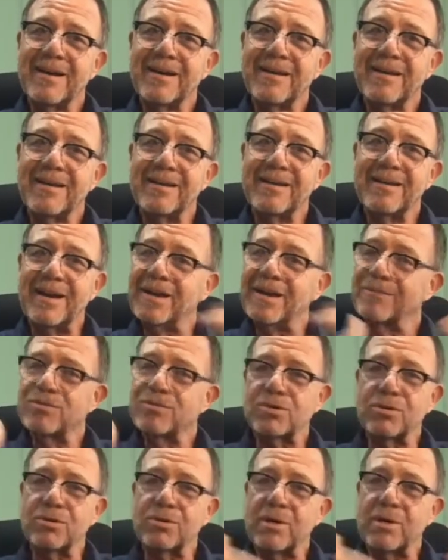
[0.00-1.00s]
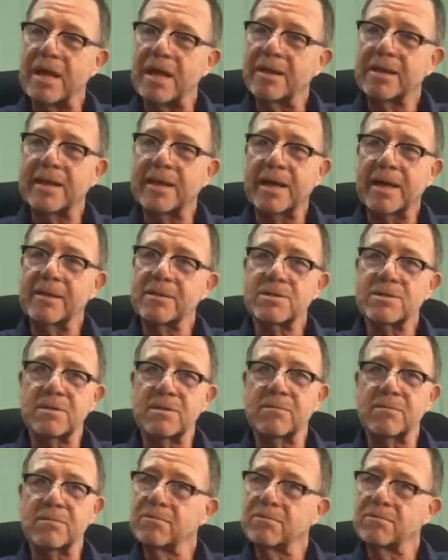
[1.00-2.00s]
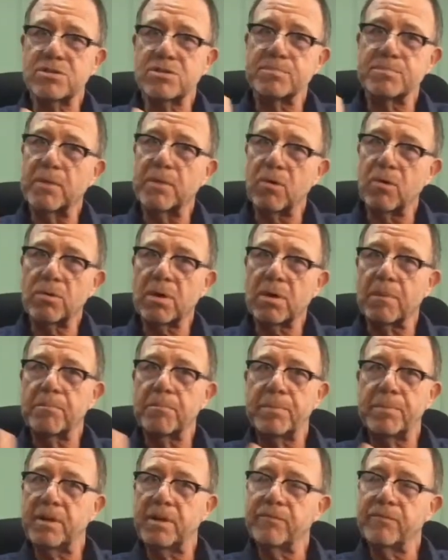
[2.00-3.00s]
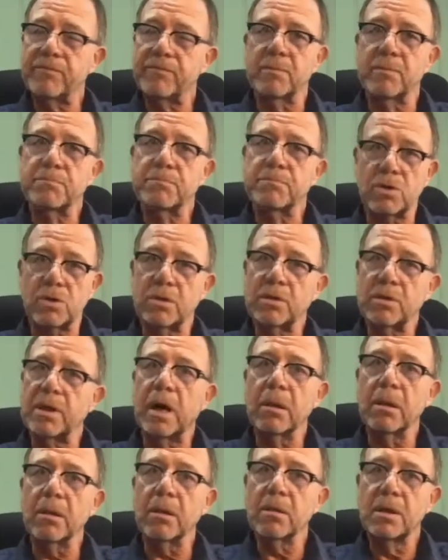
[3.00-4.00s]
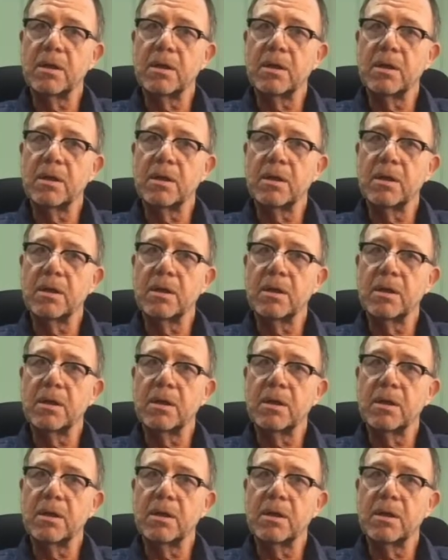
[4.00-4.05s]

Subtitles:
Yeah, so Alec Anderson, small company from Solihull,